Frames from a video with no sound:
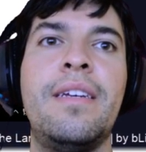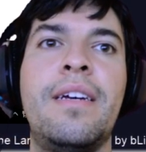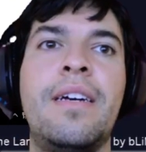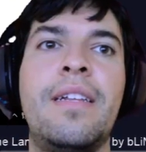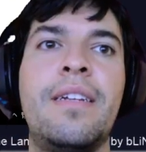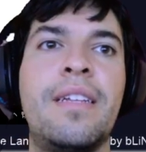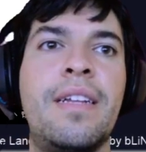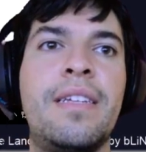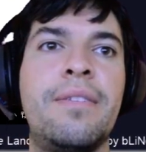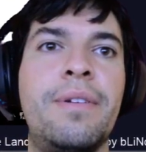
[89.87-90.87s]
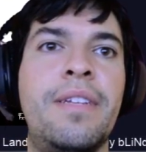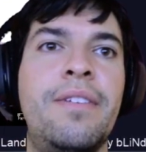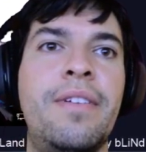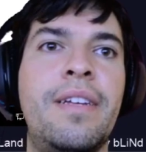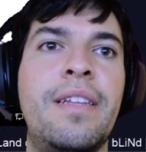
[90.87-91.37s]
There's something else I want to do
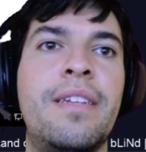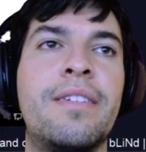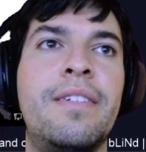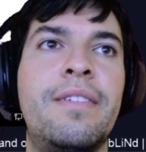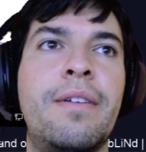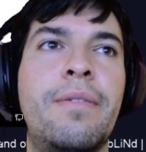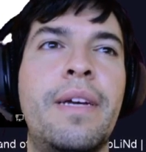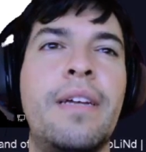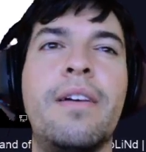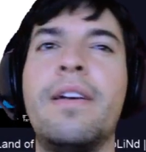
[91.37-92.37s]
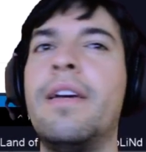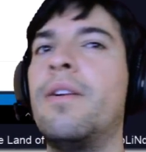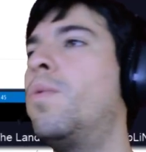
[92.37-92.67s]
on the other screen right quick. Okay, cool.